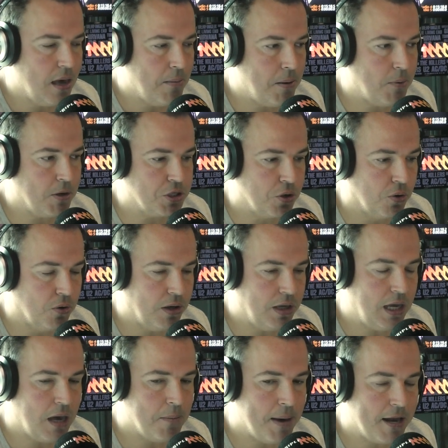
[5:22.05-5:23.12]
but we're
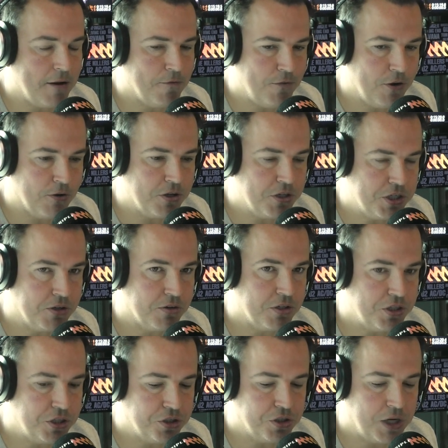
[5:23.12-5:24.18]
talking about a very
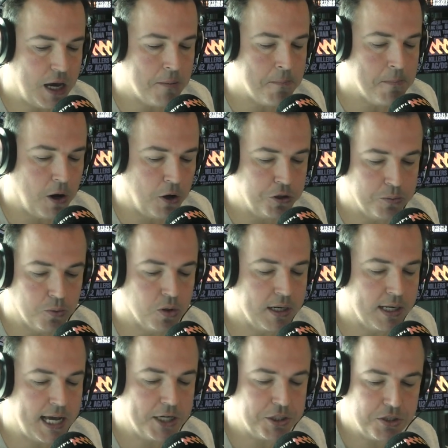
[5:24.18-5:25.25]
serious issue now and multiple
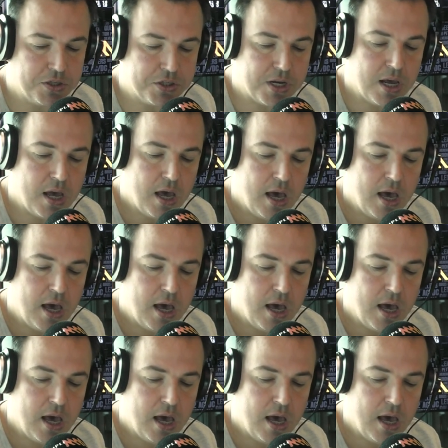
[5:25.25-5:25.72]
concussions.